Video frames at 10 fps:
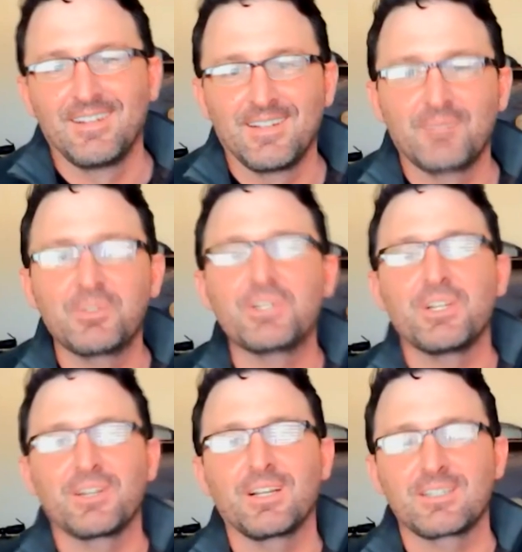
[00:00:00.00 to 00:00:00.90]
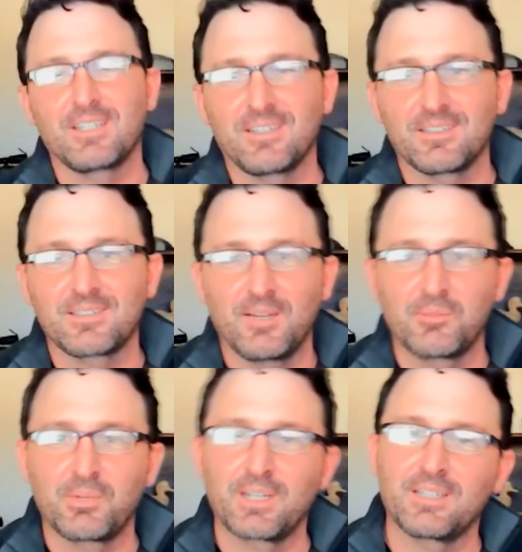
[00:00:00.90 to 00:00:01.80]
appreciate you guys taking the time to
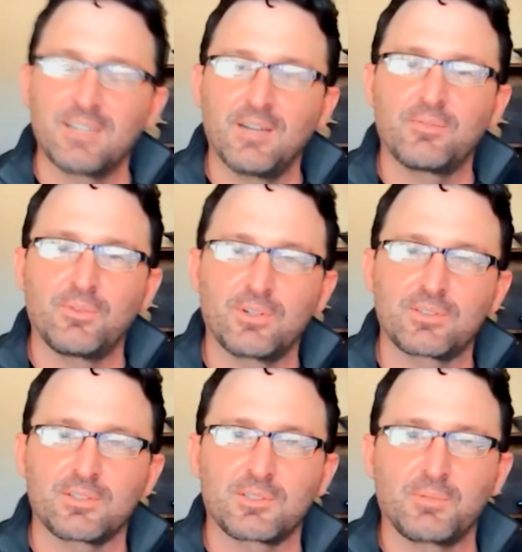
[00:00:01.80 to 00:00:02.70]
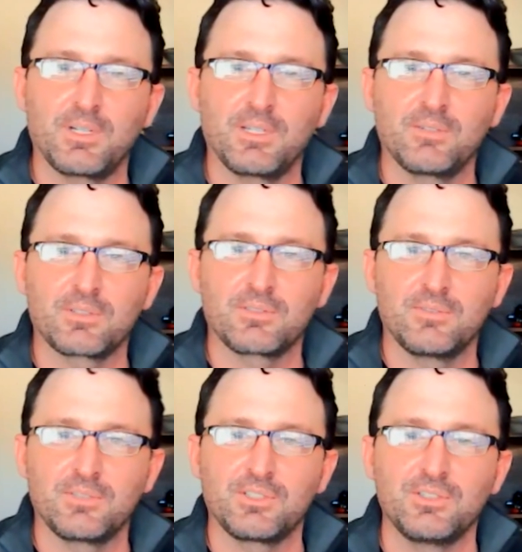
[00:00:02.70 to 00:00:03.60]
break it down for us and explain to us the
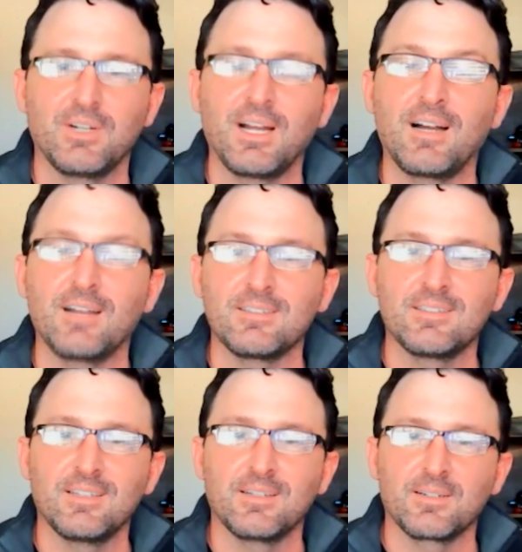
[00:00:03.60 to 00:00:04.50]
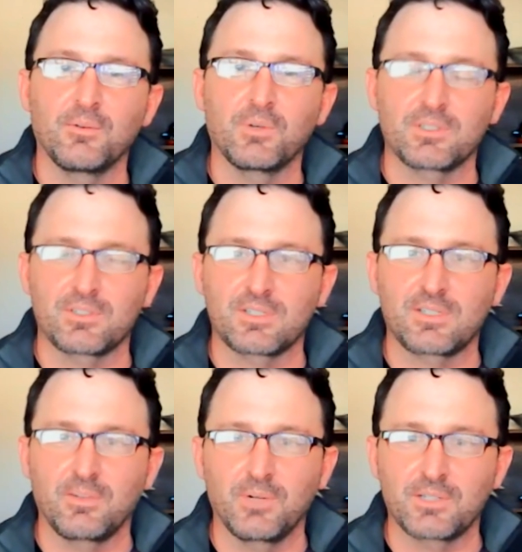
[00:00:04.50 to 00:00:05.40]
vision you had and what the
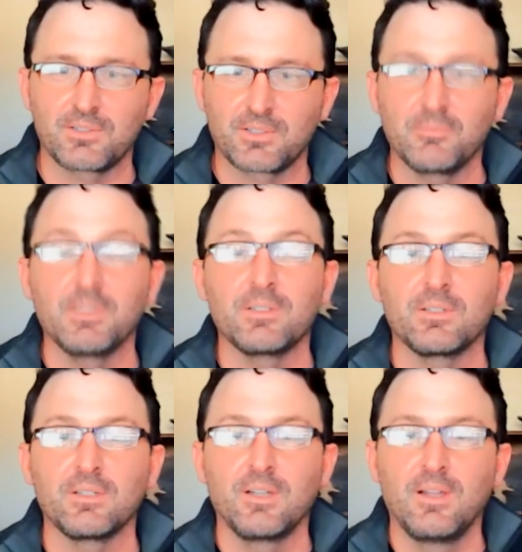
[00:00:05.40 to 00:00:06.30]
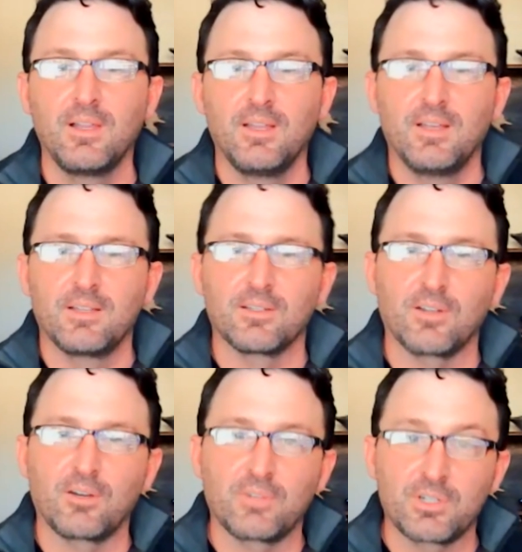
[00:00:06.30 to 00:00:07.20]
6.8 Western can mean to the
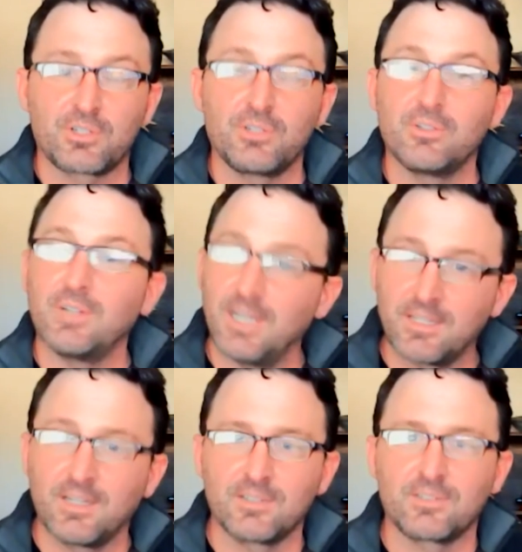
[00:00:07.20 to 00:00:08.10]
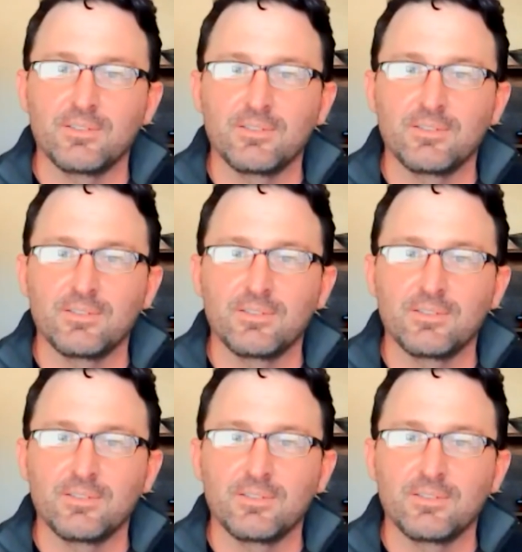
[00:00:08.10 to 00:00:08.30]
long-range shooter and hunter.